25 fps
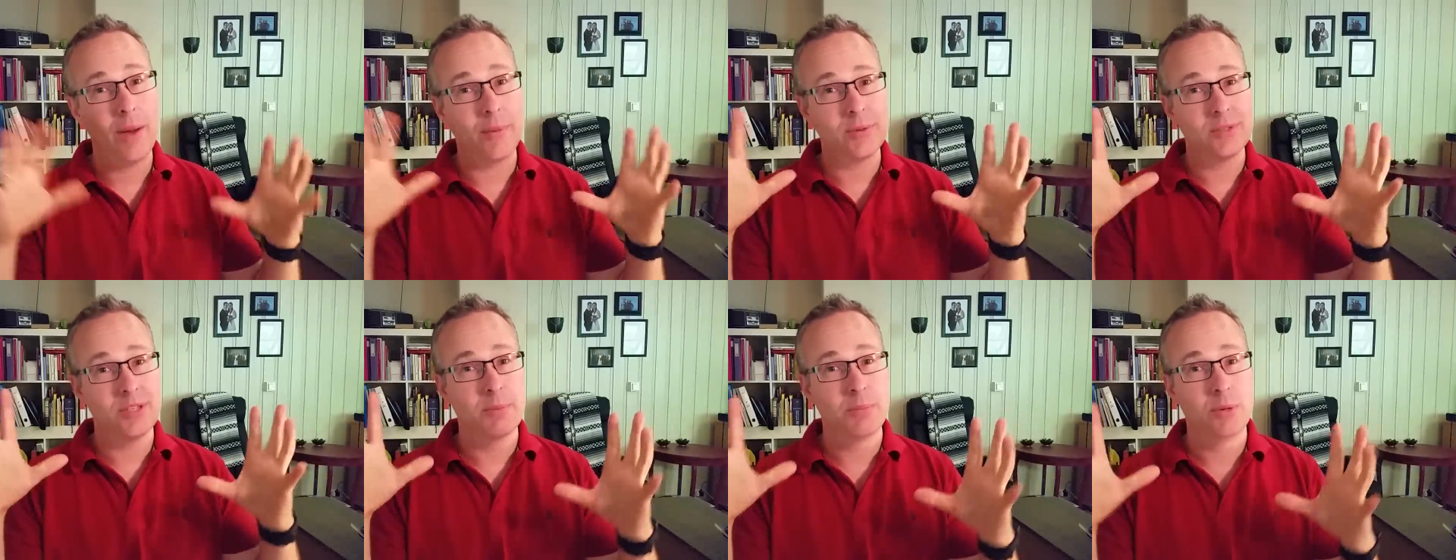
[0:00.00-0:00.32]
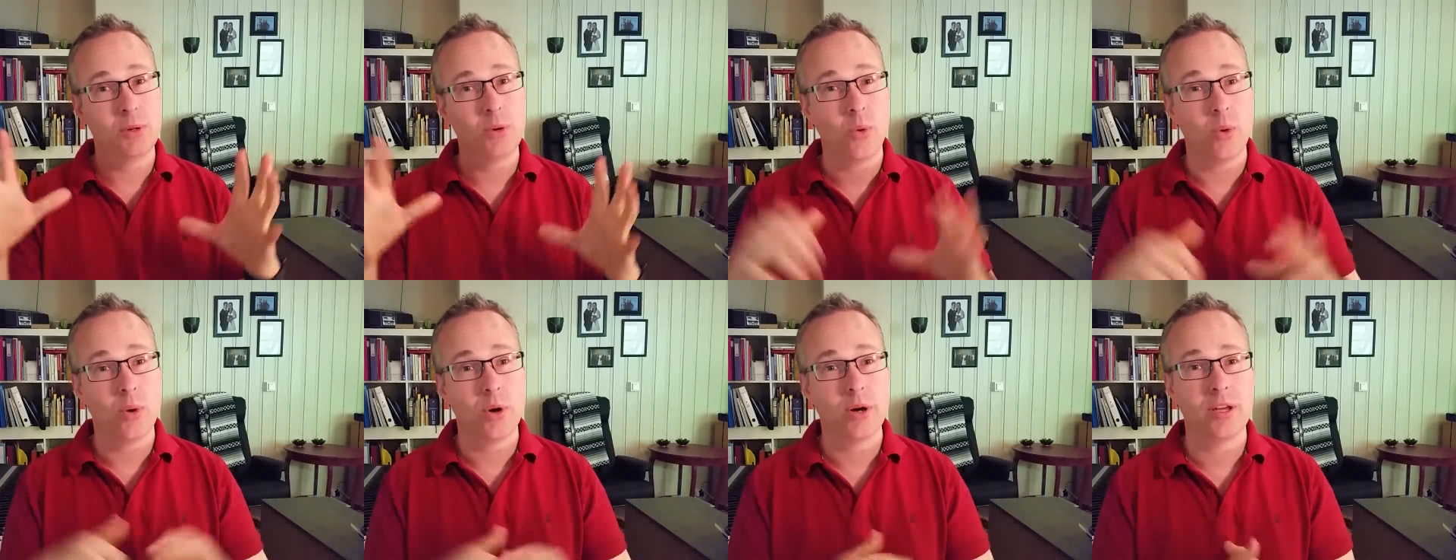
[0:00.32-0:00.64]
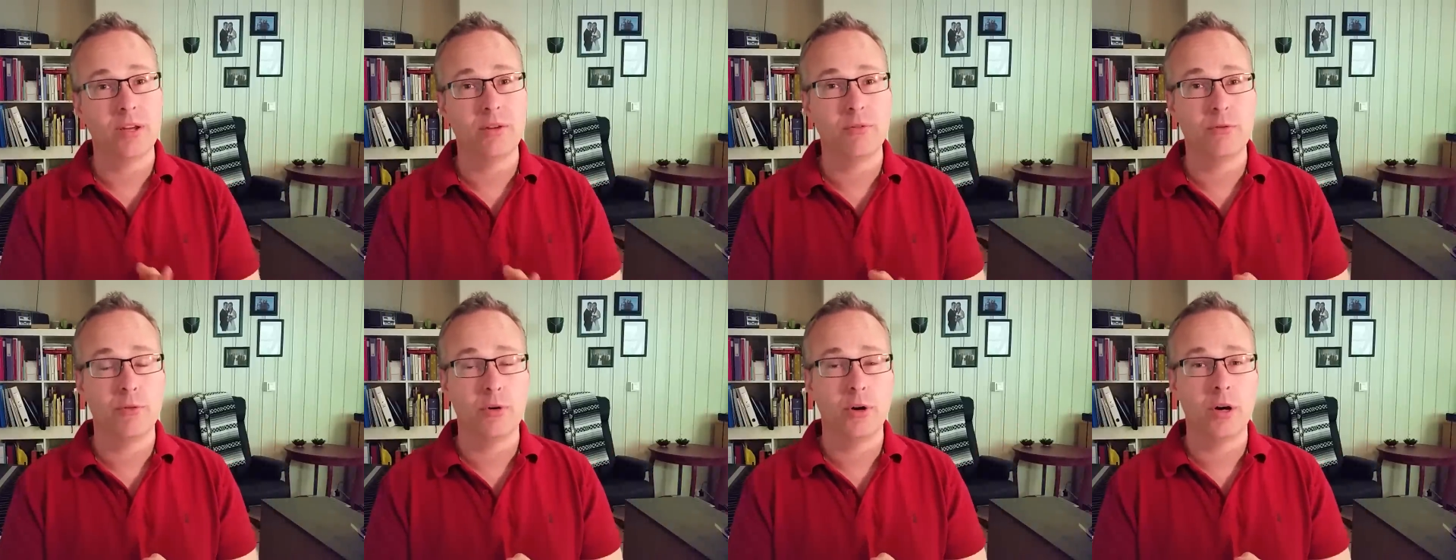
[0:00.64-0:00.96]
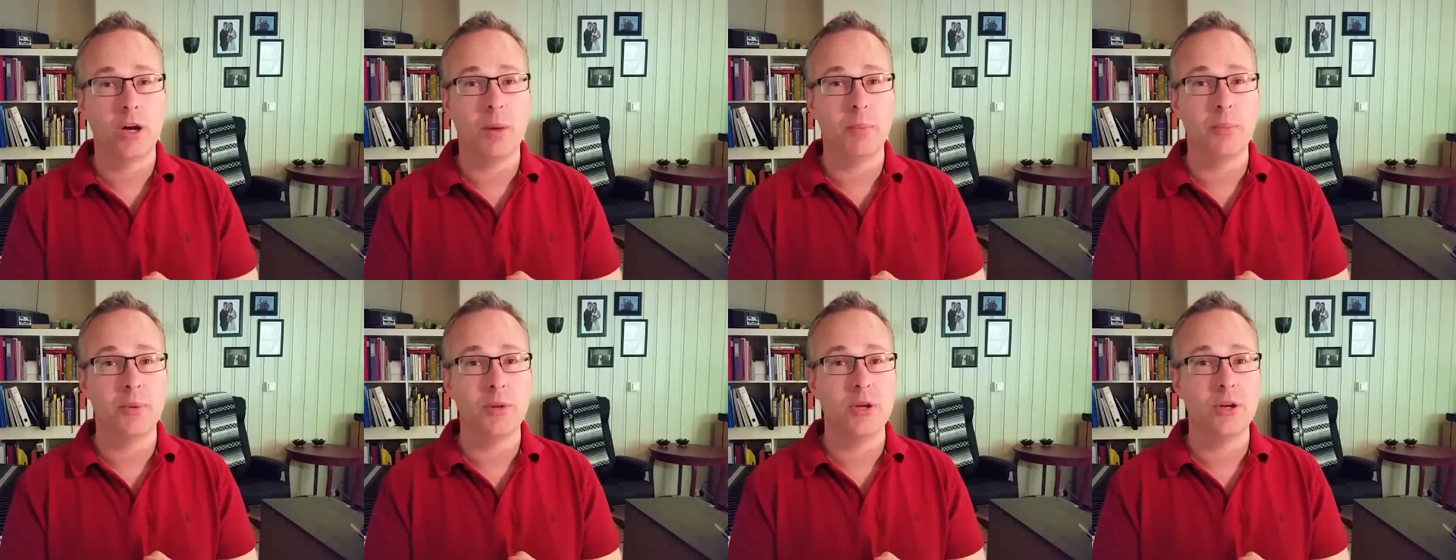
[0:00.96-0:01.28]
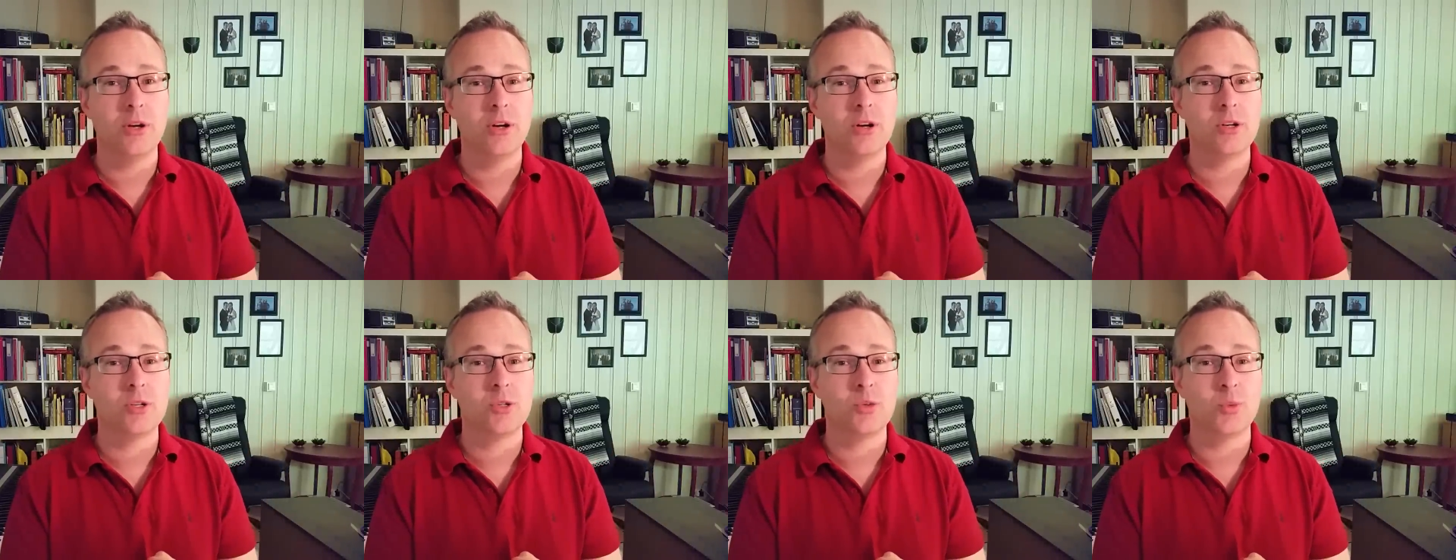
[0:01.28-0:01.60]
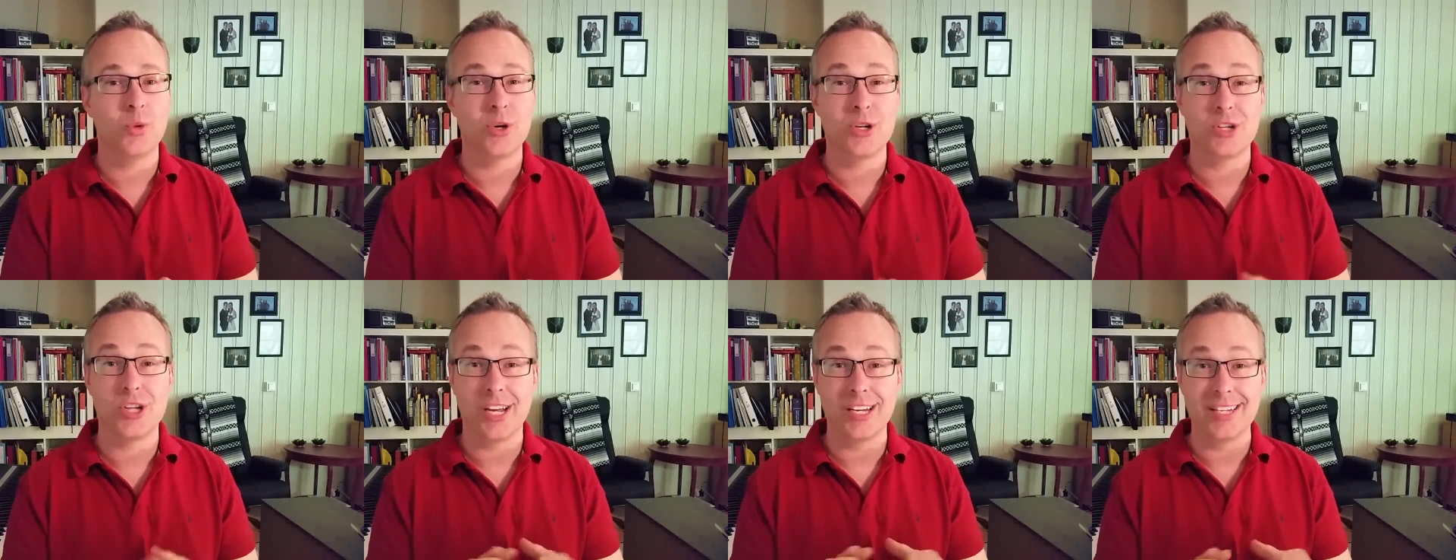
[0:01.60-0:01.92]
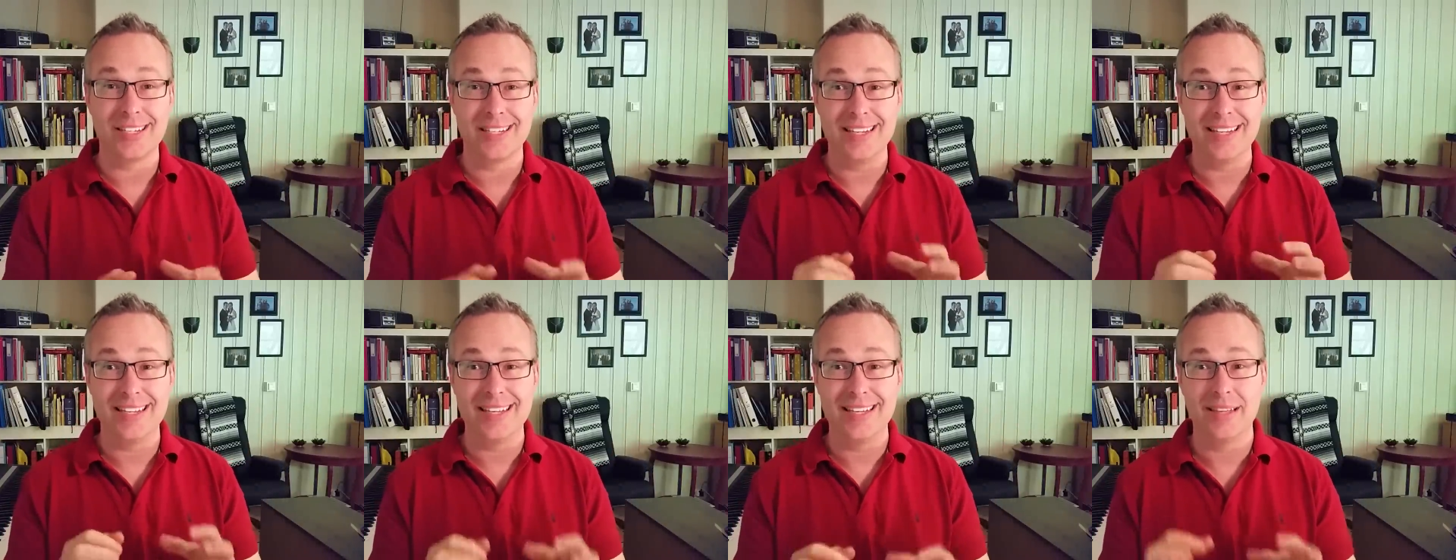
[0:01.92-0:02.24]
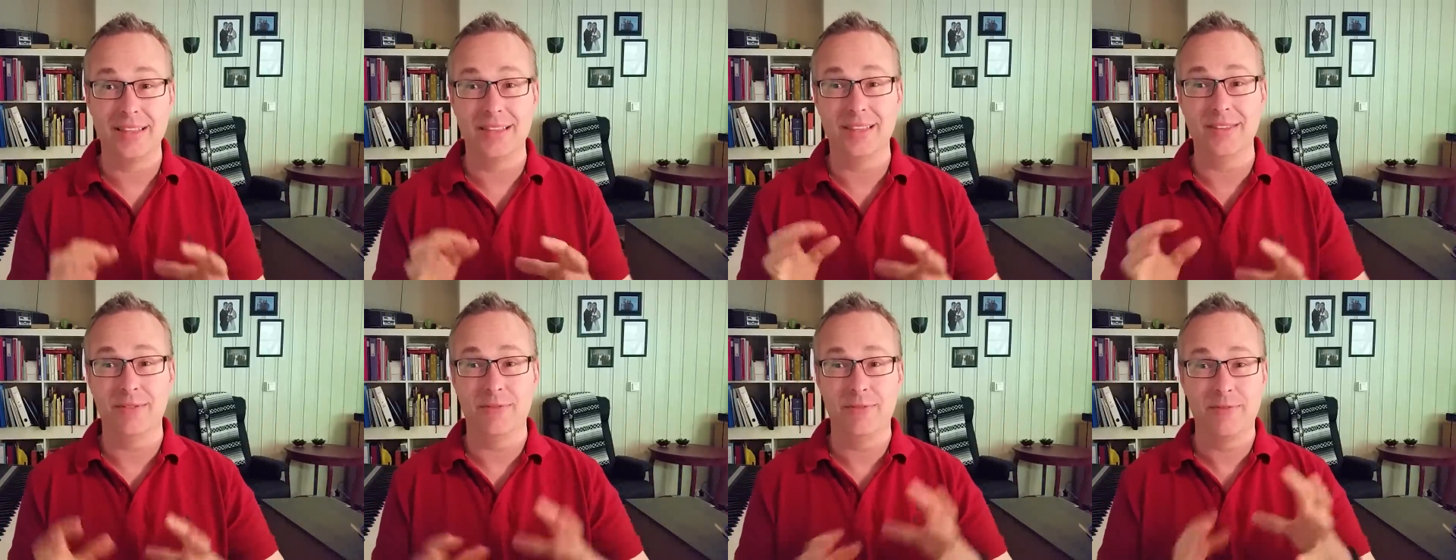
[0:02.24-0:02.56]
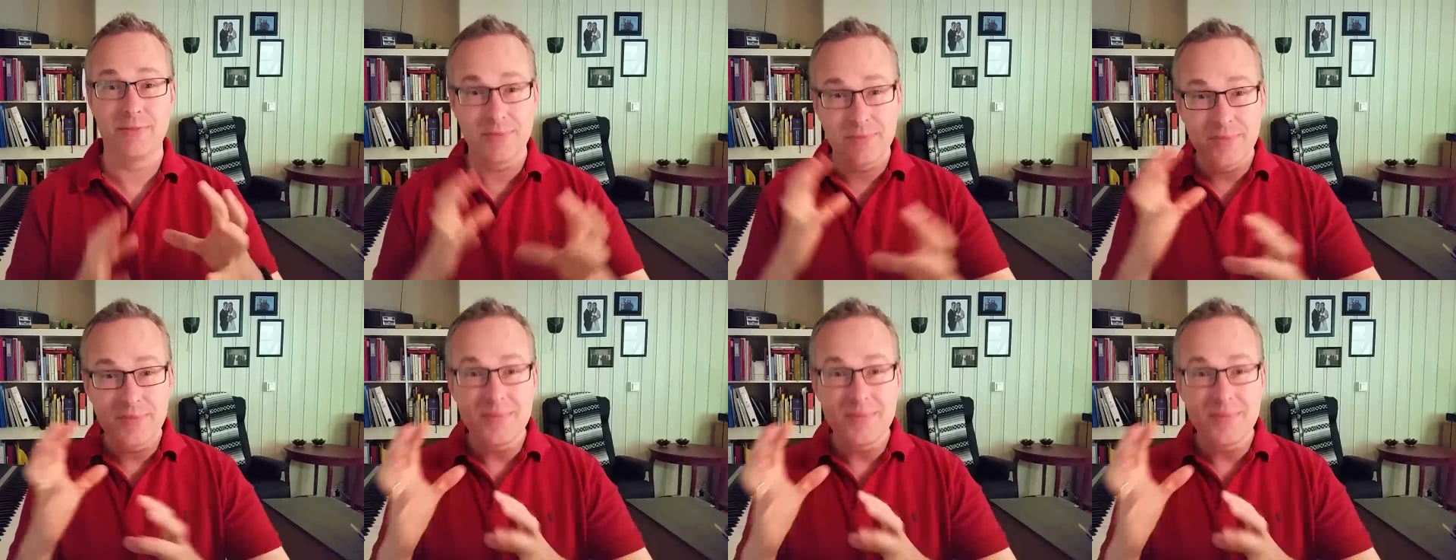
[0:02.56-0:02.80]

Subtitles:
I was up in Oregon for a couple years, which I did get the